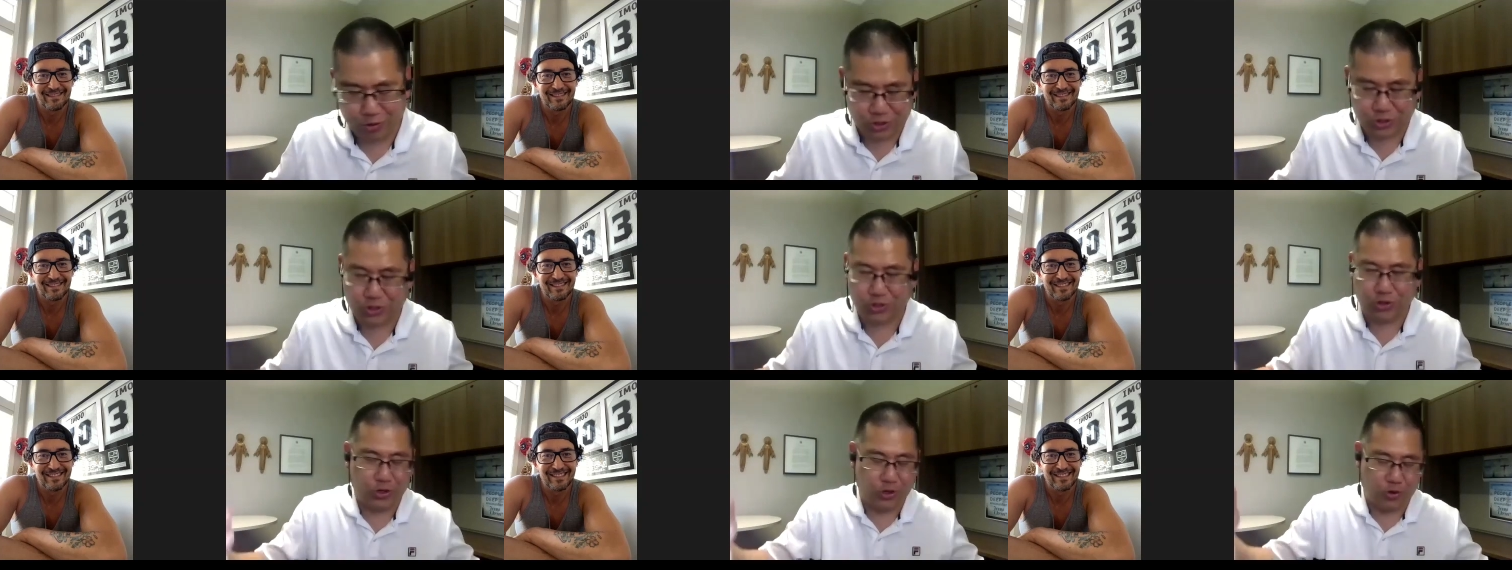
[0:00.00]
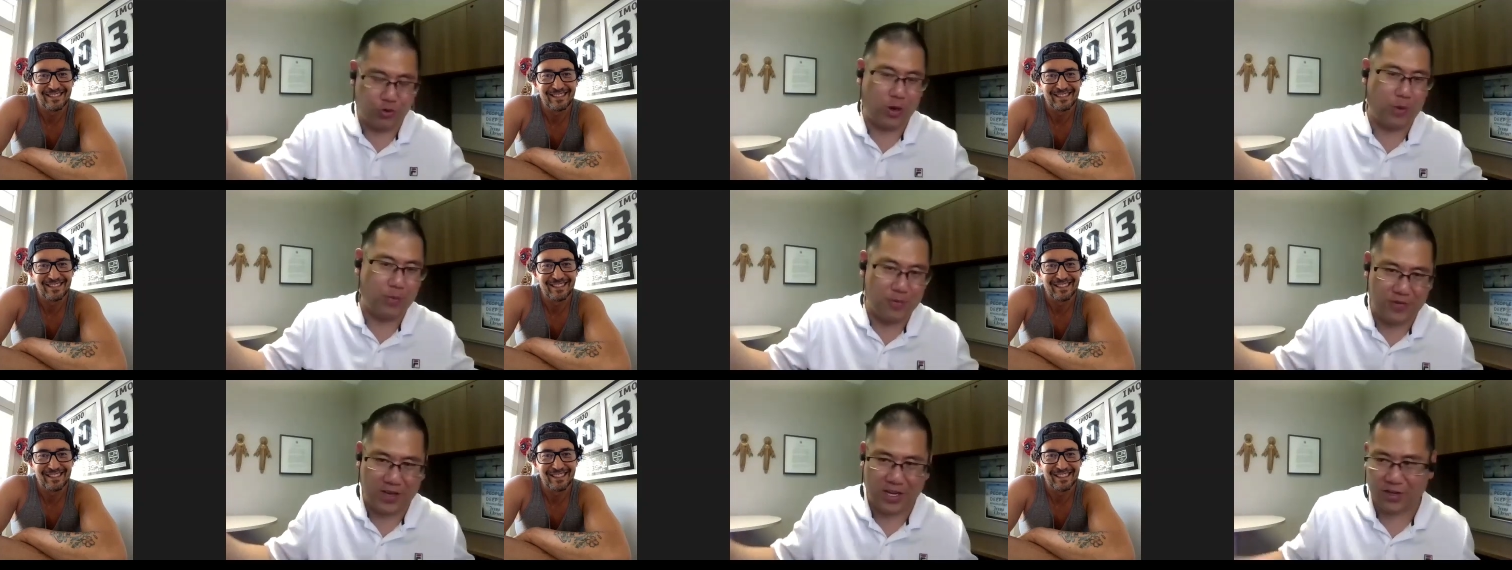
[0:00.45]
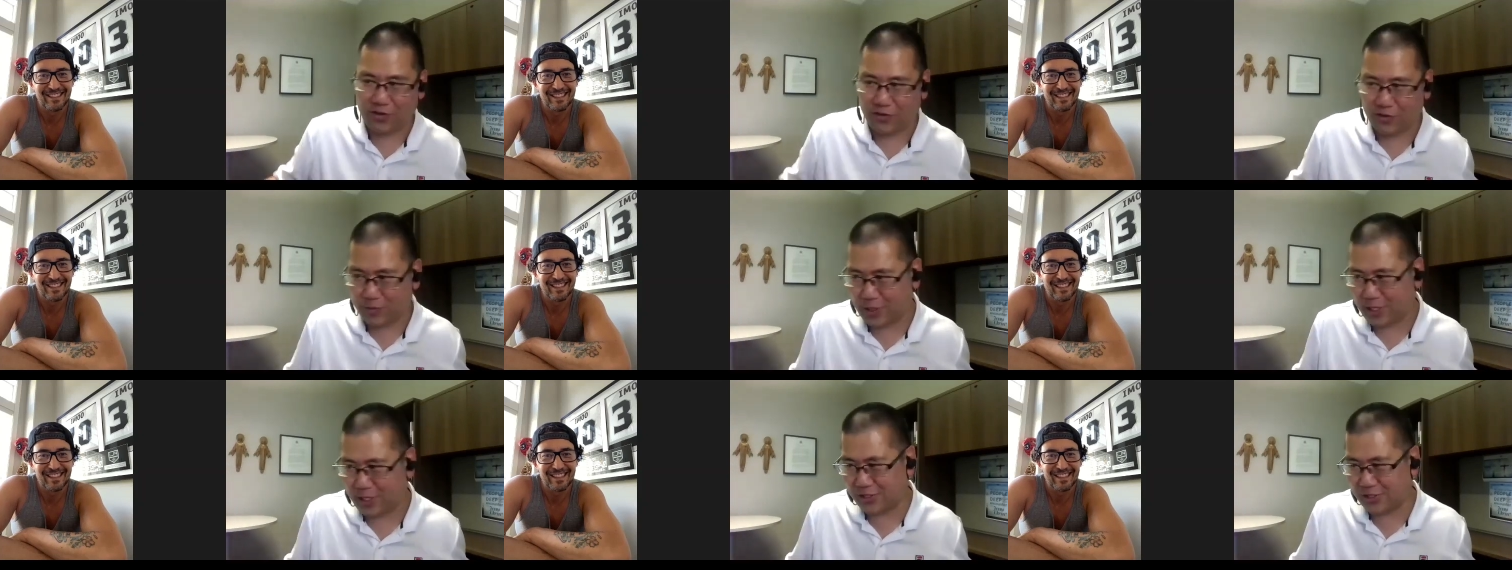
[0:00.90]
Speaker 1: Sure, you grew up in Vancouver,
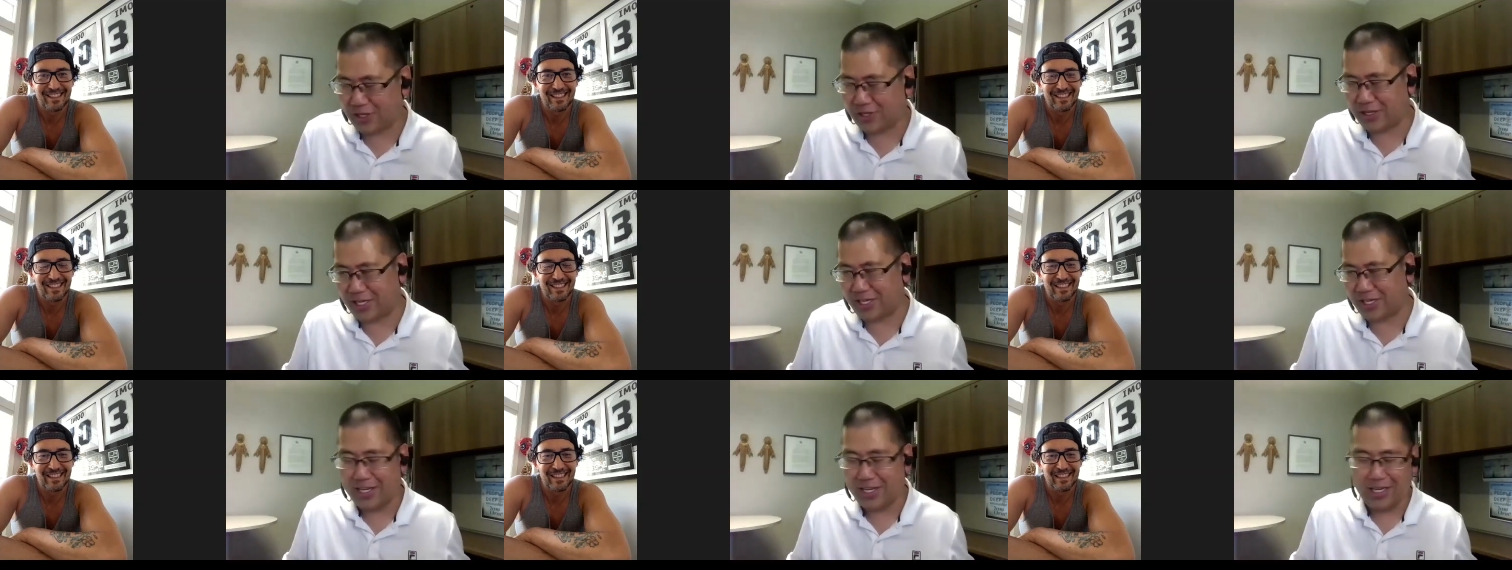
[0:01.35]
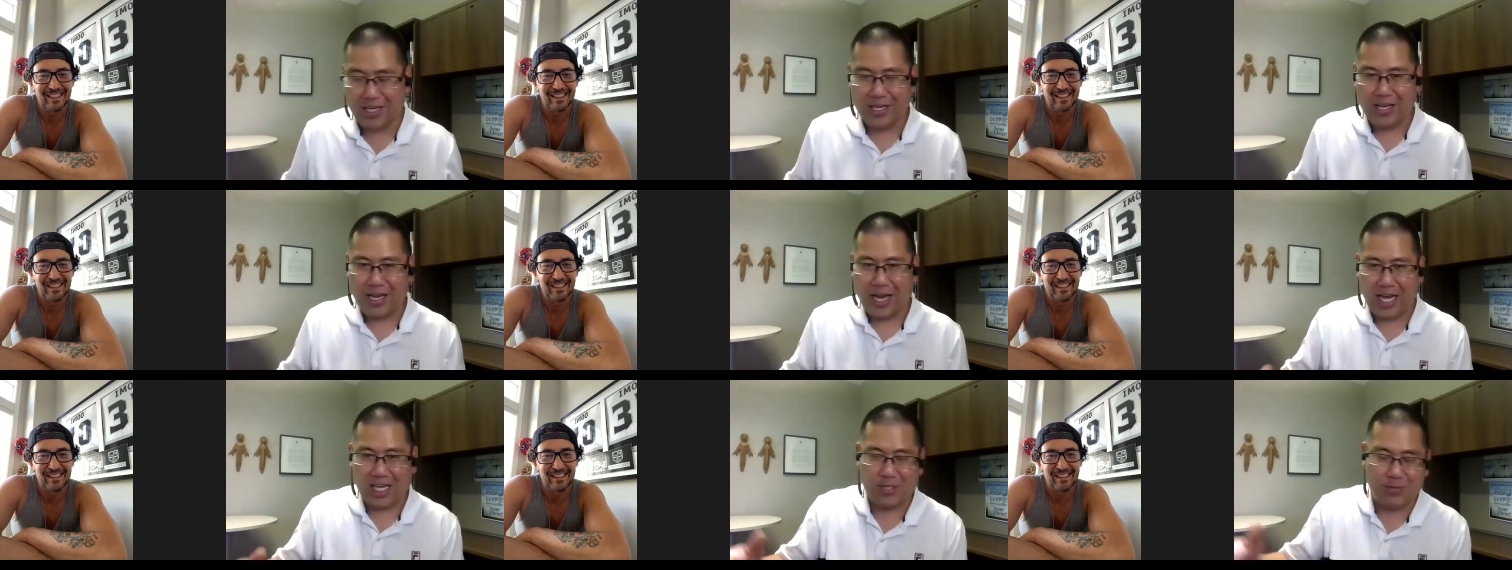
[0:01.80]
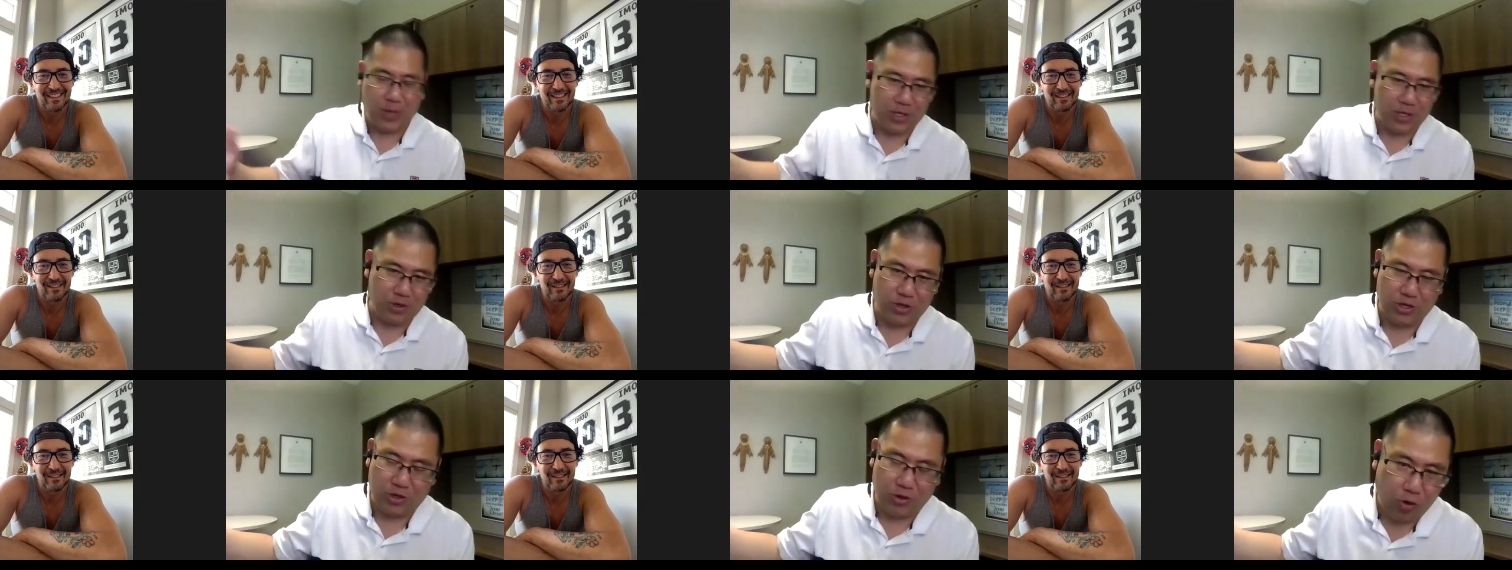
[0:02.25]
but it's not like I expect
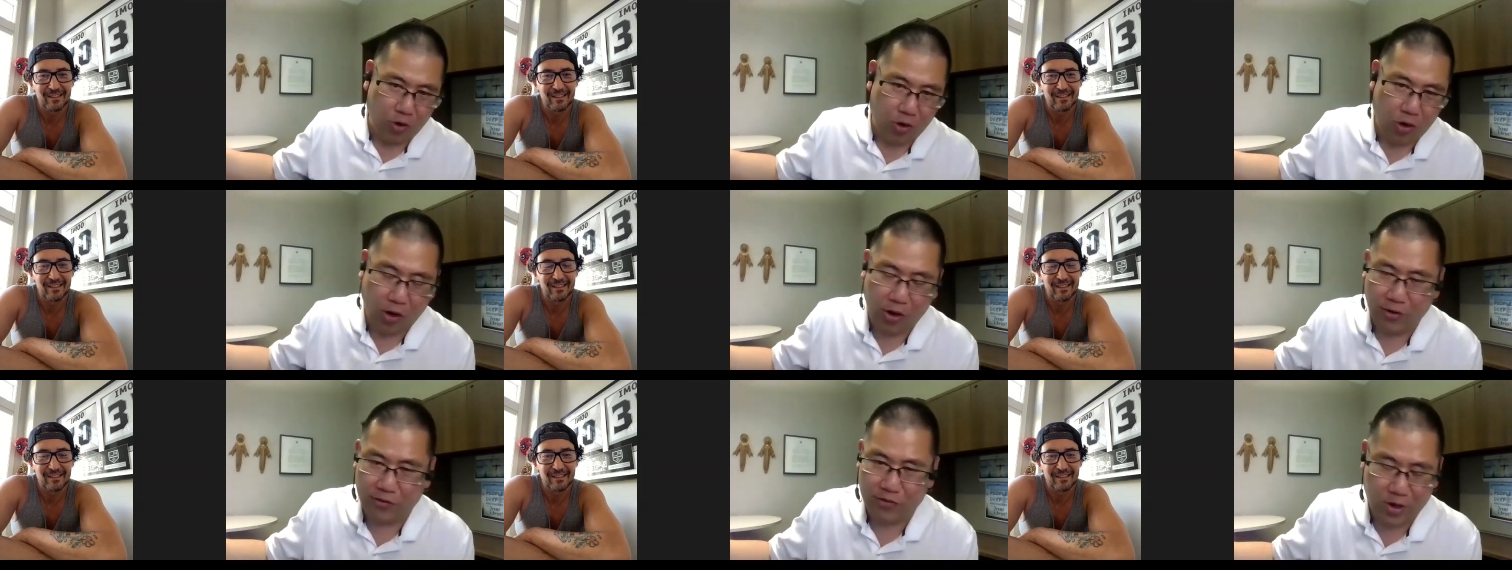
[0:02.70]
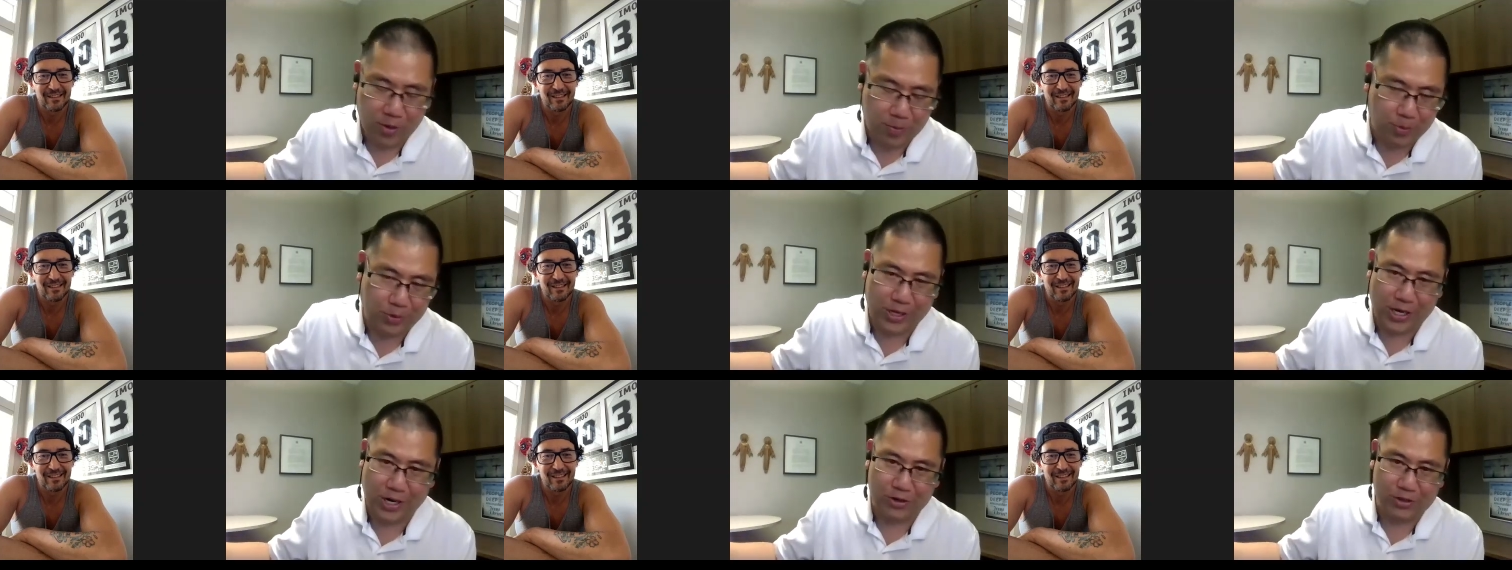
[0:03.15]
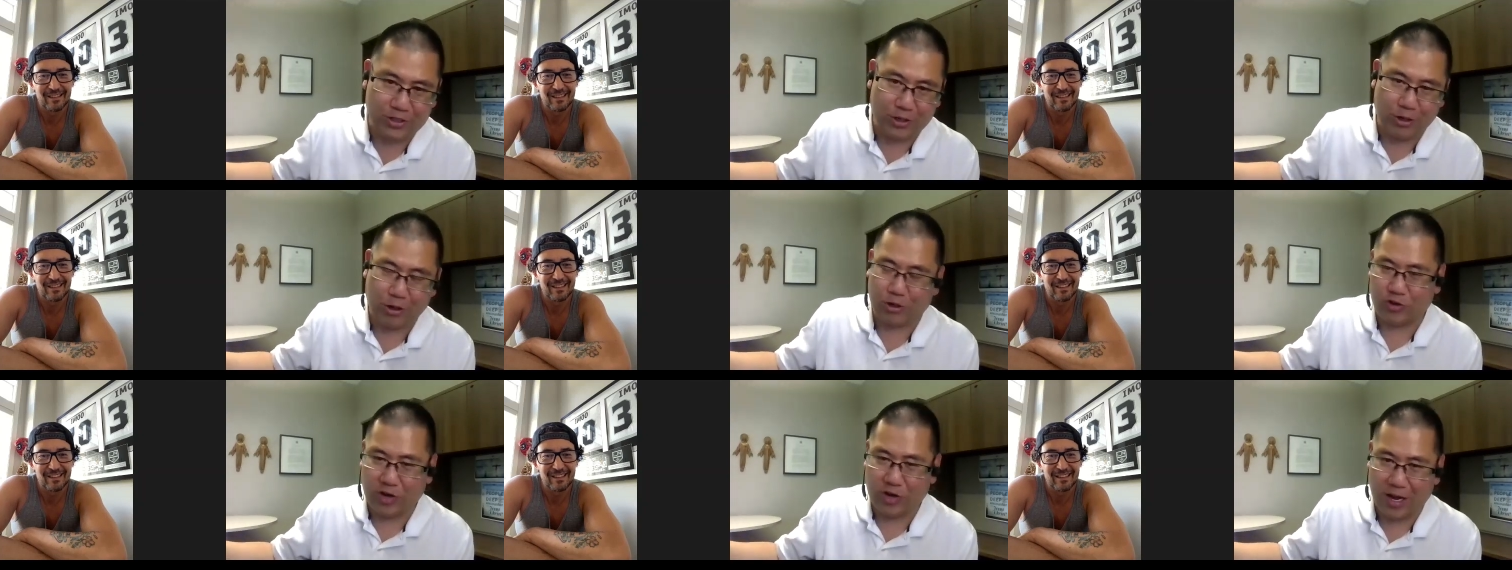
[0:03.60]
you to know all of our players and
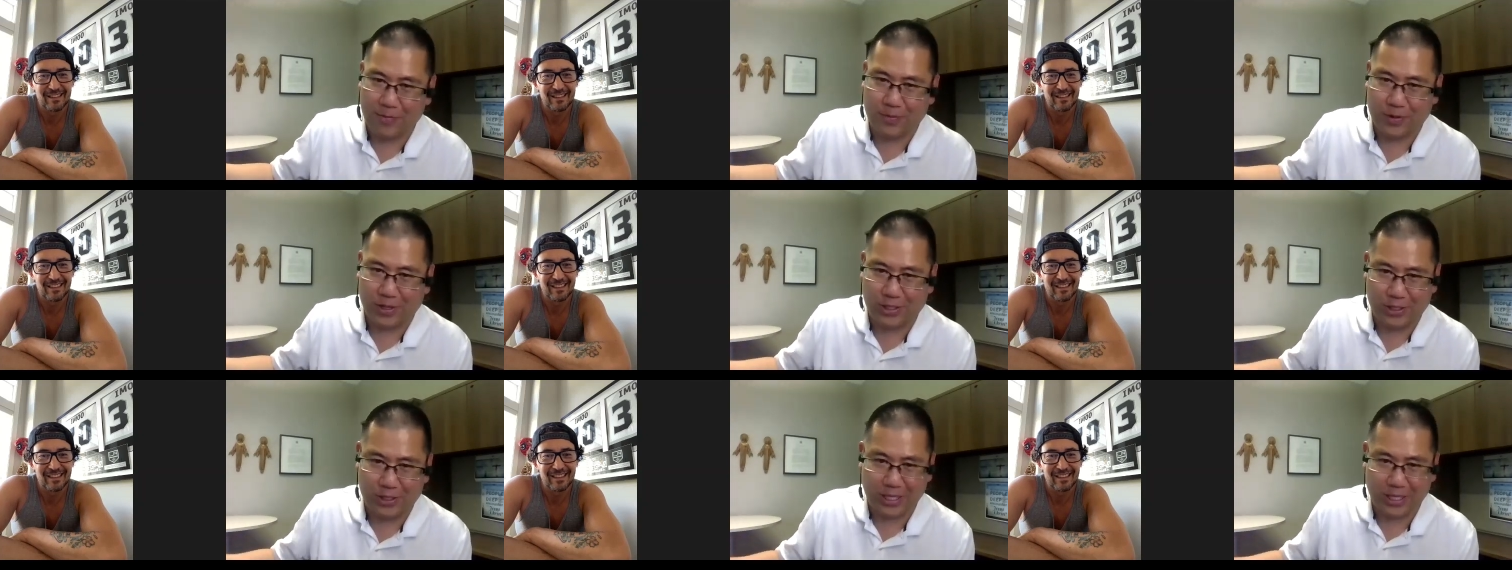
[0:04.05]
our draft picks.